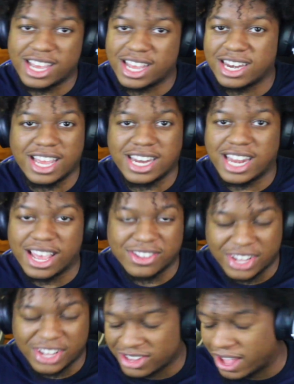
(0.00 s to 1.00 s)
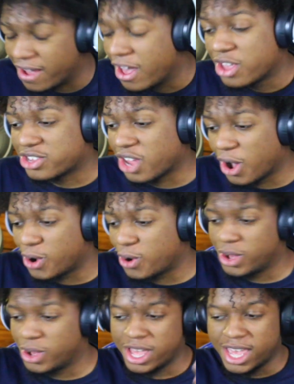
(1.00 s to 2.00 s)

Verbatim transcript: and, and, and dancing and stuff. So,